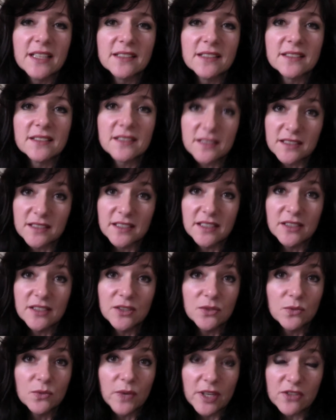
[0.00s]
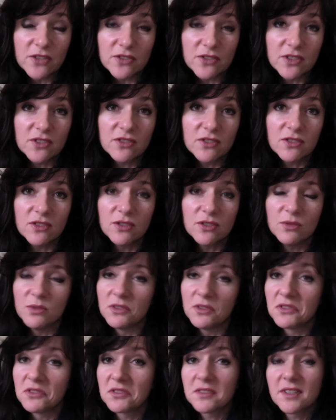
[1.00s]
and the waitress,
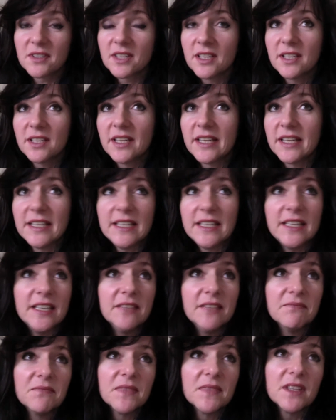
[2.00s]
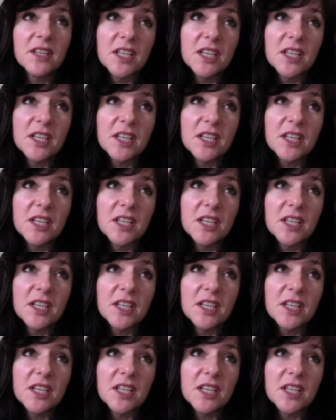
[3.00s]
who was a lady